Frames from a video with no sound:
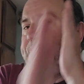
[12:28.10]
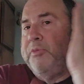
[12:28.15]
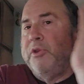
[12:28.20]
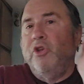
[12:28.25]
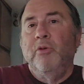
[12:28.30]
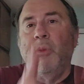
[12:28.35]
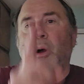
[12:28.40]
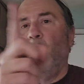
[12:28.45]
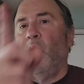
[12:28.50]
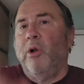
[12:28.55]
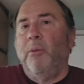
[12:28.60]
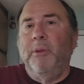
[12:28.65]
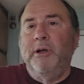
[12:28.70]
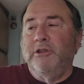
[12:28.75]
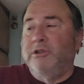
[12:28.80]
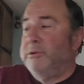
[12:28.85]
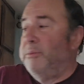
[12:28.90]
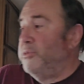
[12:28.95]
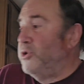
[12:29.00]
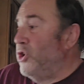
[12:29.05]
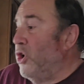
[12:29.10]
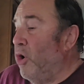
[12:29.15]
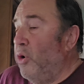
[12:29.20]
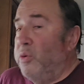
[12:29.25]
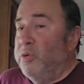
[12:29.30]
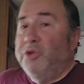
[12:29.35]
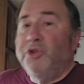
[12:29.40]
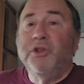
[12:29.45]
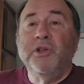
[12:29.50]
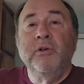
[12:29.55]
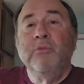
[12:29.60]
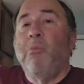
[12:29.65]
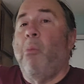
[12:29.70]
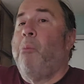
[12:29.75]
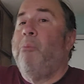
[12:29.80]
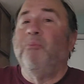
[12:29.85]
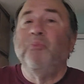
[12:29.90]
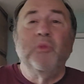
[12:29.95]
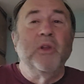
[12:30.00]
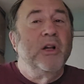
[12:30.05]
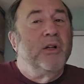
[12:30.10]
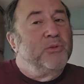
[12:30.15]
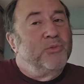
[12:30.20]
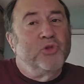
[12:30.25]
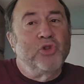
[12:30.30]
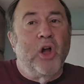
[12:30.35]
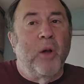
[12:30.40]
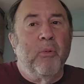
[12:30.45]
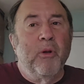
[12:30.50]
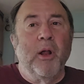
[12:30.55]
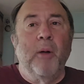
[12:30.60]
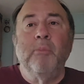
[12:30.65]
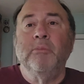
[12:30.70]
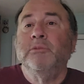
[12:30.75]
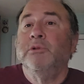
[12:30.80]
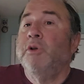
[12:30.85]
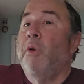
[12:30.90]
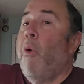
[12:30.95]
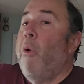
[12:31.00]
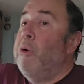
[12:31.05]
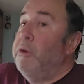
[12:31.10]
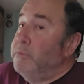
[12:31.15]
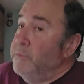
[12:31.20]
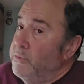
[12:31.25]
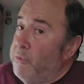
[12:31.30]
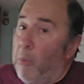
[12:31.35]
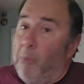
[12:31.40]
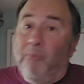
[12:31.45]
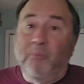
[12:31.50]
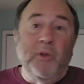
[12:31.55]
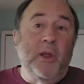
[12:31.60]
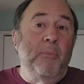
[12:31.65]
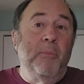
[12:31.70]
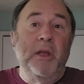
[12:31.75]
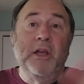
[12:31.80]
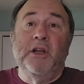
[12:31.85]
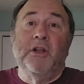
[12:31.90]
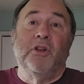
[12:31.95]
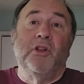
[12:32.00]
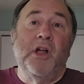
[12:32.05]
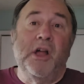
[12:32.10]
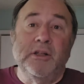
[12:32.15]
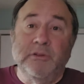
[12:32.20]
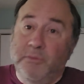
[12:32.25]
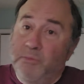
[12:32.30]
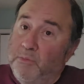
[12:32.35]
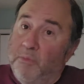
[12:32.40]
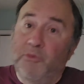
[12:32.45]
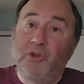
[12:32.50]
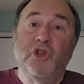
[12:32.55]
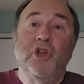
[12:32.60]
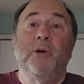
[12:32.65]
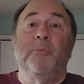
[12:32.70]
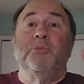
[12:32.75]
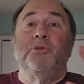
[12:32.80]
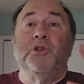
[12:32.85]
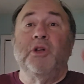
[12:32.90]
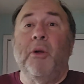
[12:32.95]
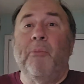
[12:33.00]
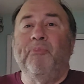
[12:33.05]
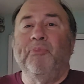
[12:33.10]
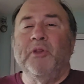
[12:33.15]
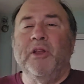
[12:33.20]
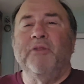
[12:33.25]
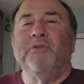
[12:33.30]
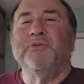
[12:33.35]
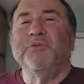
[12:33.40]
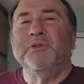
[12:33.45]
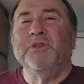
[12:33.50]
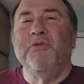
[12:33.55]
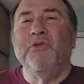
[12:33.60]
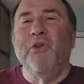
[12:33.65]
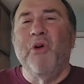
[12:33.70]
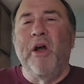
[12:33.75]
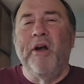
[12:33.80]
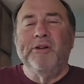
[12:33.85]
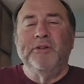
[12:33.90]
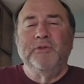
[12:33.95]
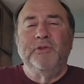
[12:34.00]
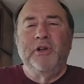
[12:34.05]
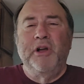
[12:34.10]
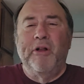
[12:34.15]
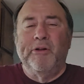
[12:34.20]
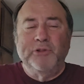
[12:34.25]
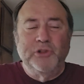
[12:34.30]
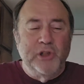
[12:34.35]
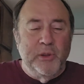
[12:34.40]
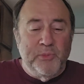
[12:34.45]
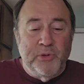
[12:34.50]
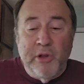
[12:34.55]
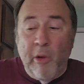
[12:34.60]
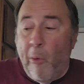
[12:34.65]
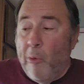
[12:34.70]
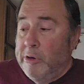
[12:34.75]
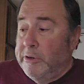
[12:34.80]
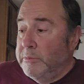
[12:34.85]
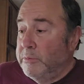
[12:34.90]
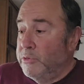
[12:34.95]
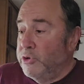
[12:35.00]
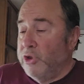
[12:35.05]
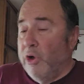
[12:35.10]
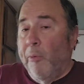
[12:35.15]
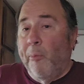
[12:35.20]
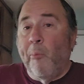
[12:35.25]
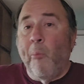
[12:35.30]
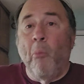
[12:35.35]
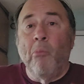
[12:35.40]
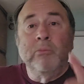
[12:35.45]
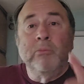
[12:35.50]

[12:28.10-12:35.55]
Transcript: You might want to make some toast and chop it up and make it like chips if you're having chips. So,